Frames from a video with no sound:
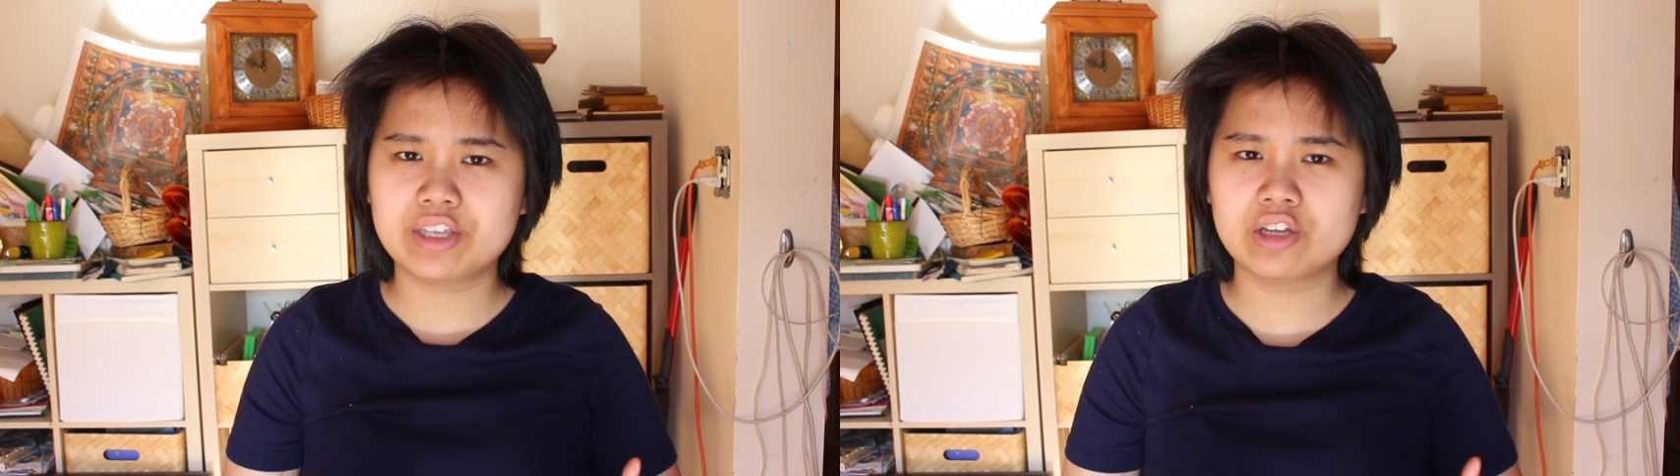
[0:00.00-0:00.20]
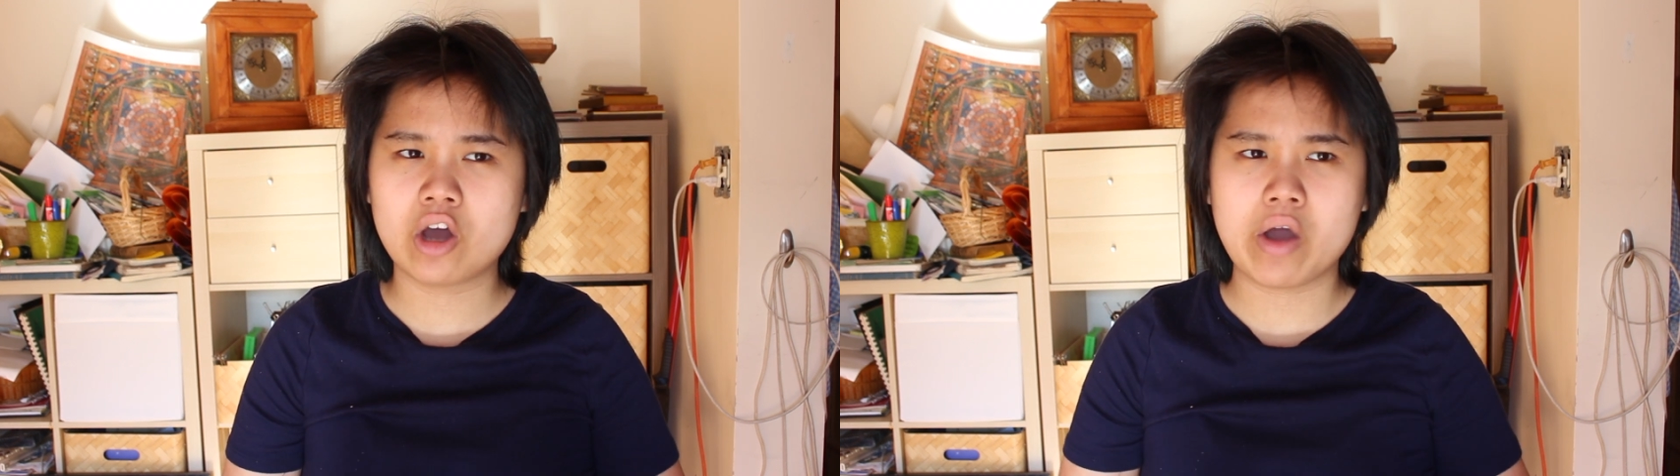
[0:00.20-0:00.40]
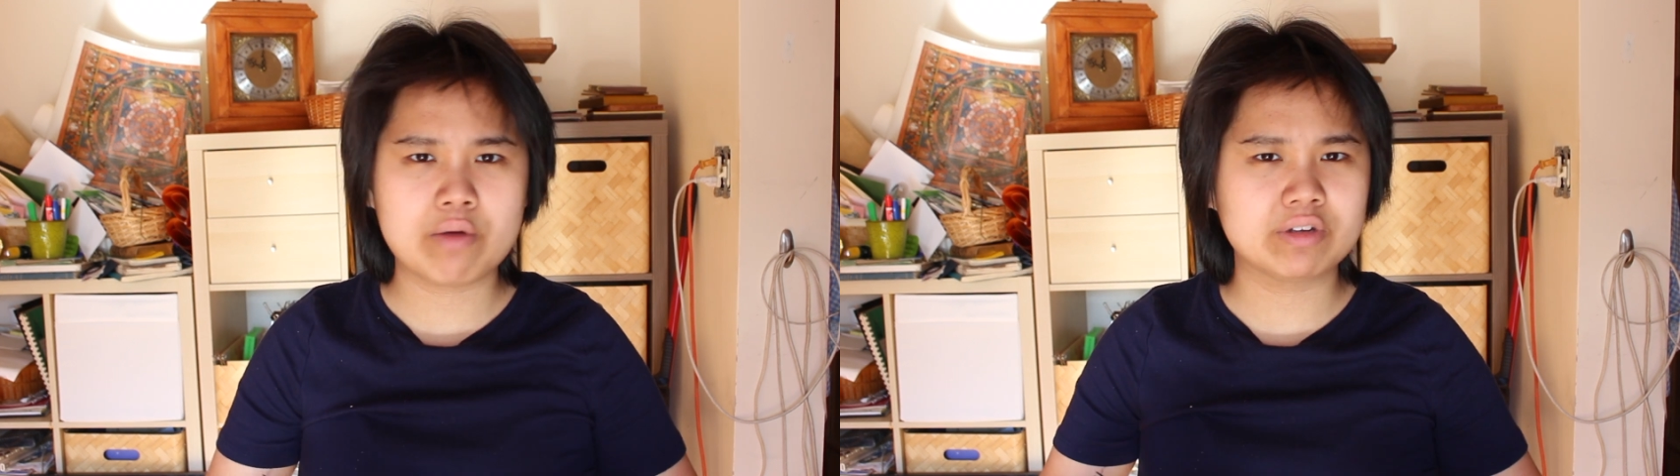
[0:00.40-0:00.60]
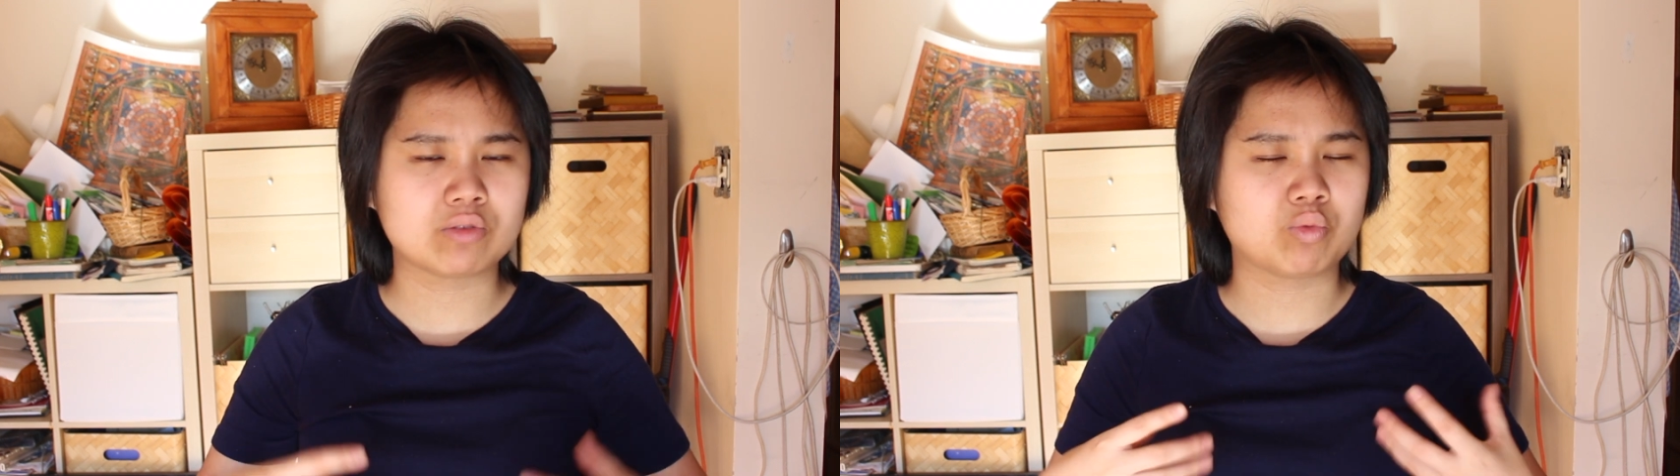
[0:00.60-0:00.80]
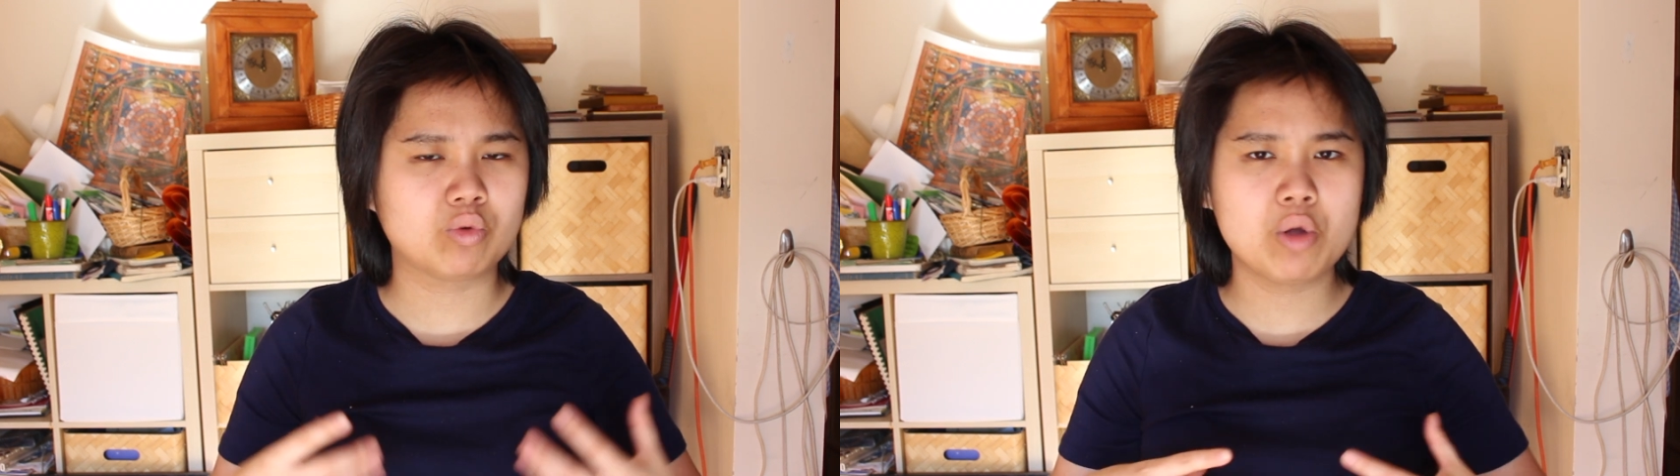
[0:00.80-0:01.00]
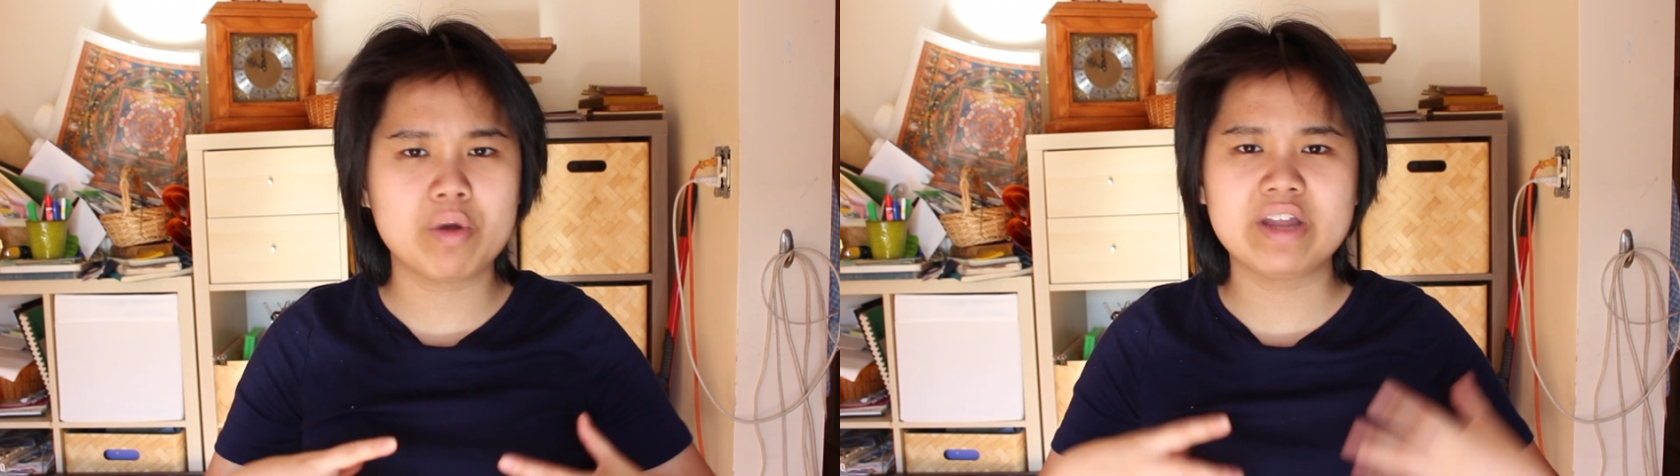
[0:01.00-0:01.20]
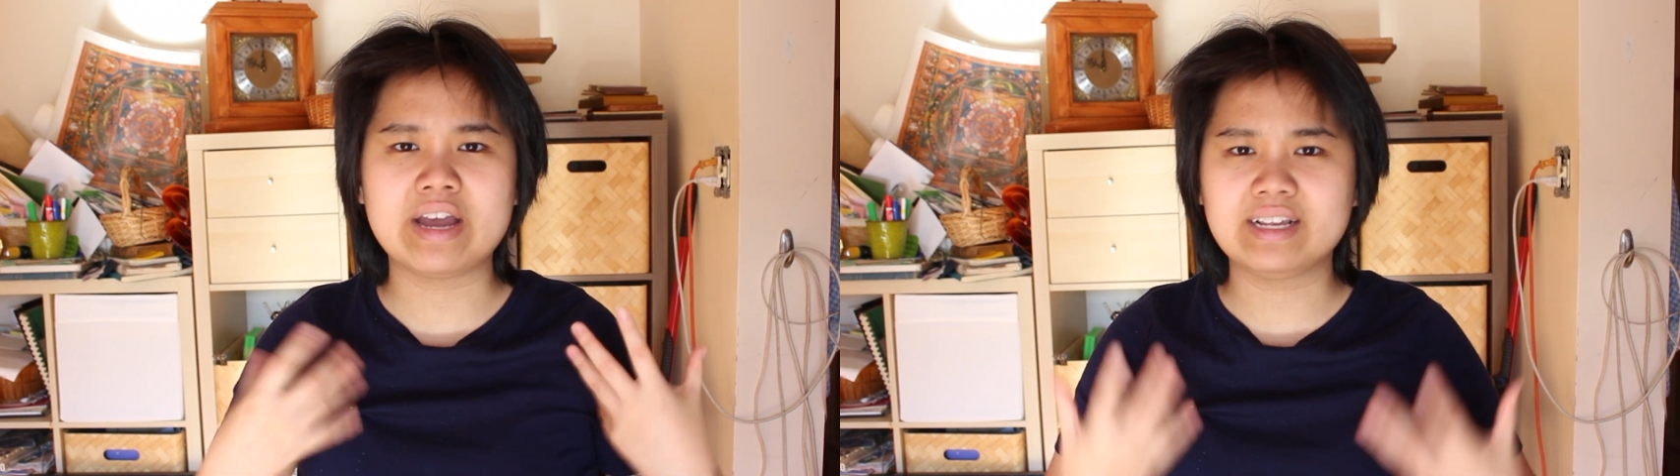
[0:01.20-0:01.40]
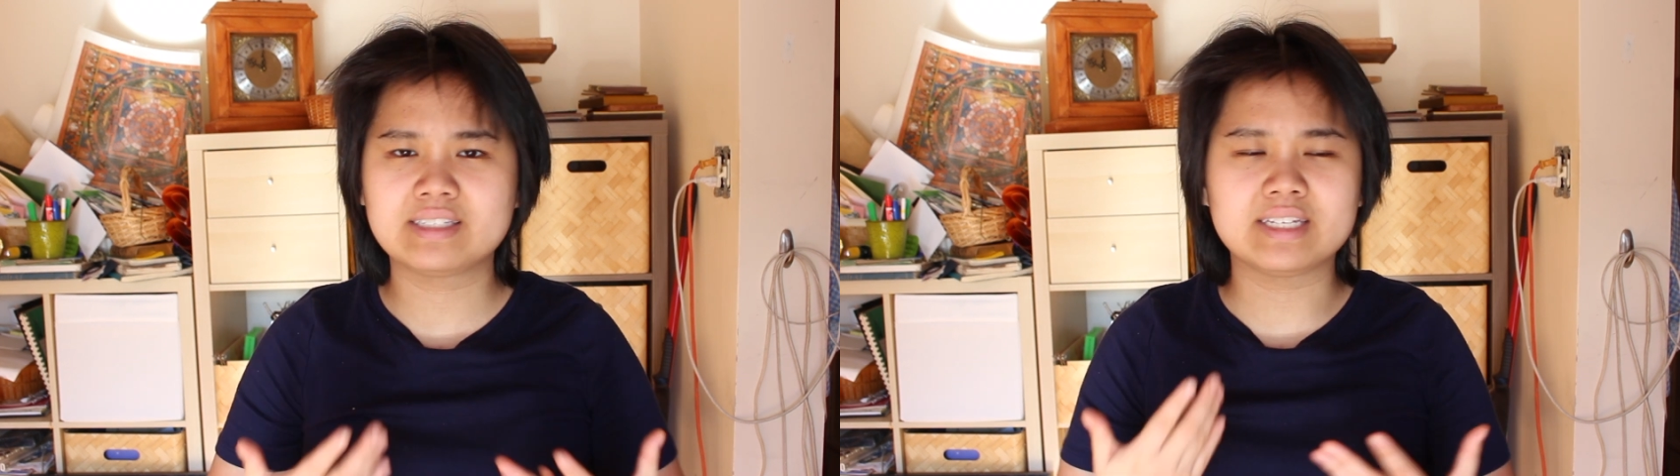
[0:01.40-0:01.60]
it was really, really
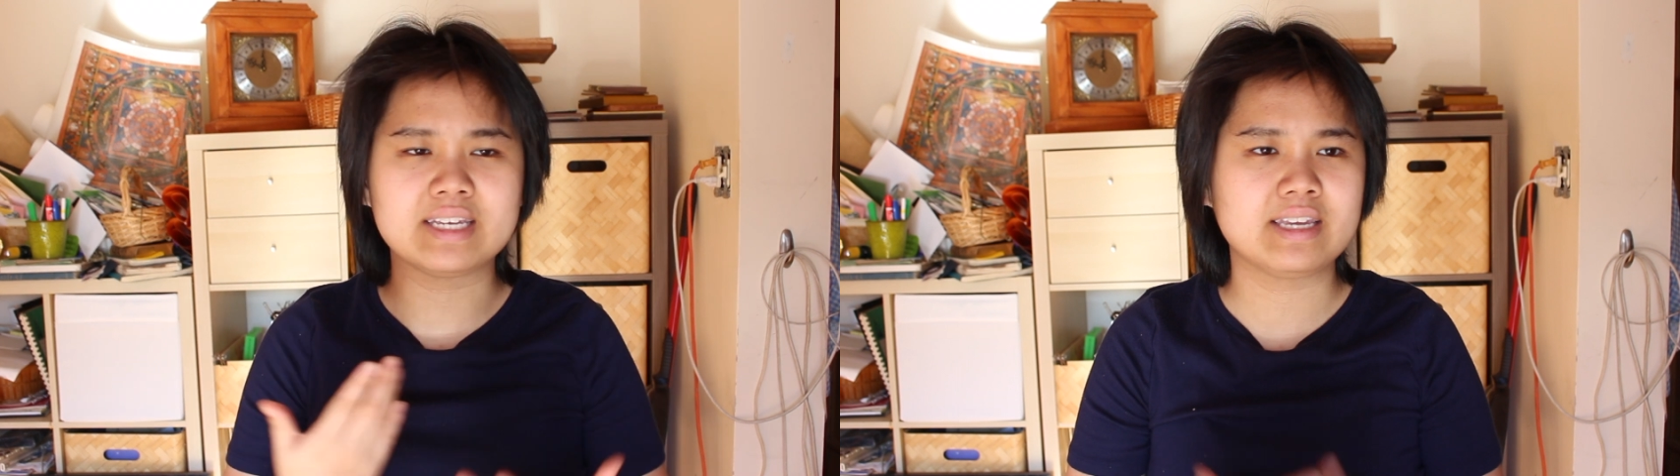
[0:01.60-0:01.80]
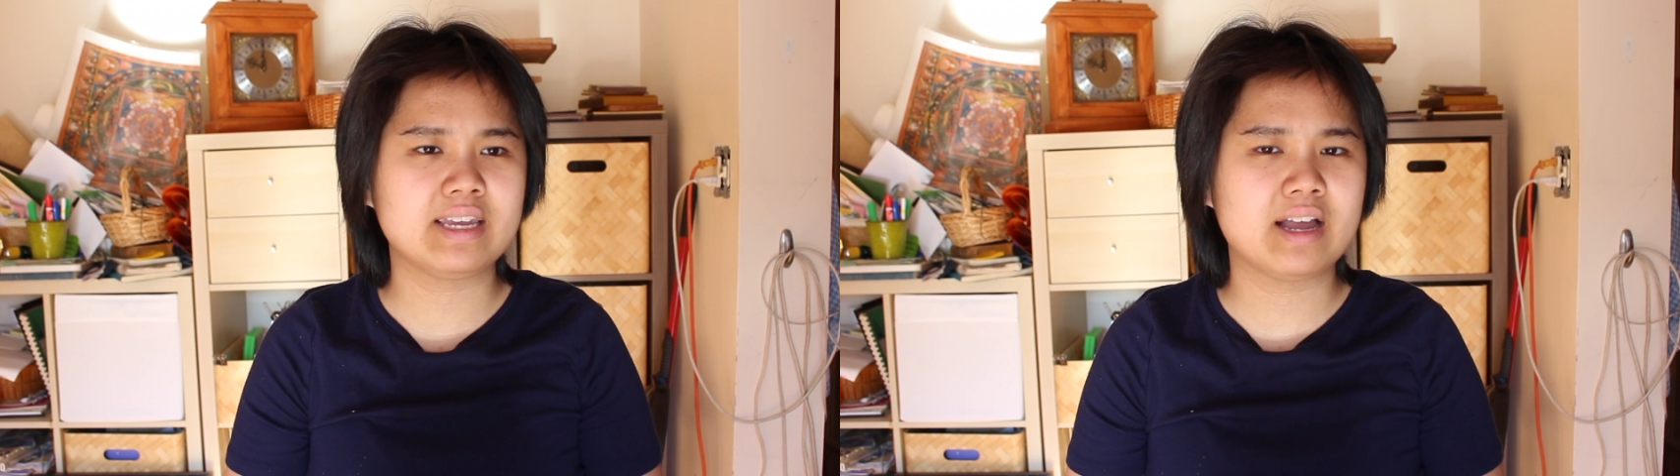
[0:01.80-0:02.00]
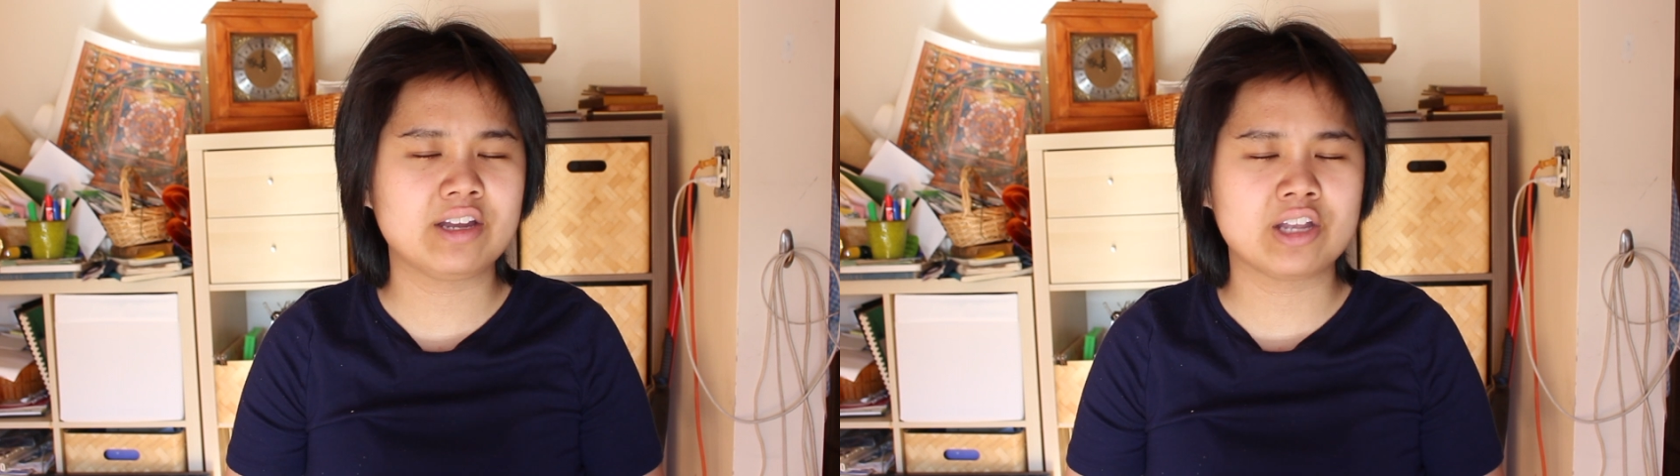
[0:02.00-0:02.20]
nice to eat,